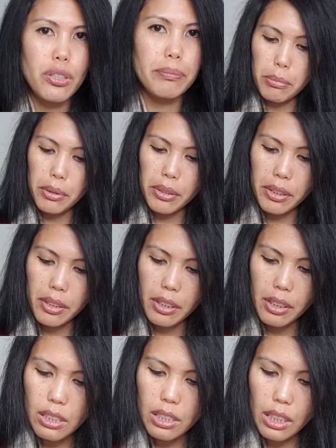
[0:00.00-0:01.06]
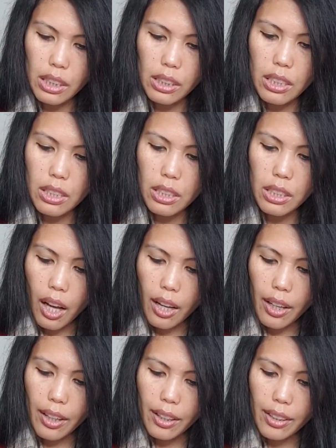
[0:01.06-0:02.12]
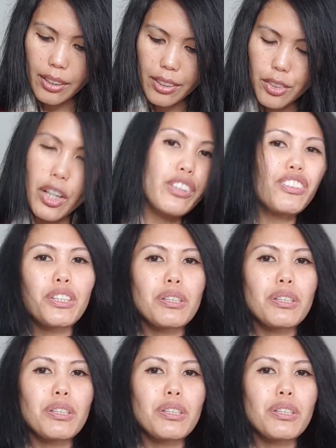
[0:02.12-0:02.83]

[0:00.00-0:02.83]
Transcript: Number 6, I don't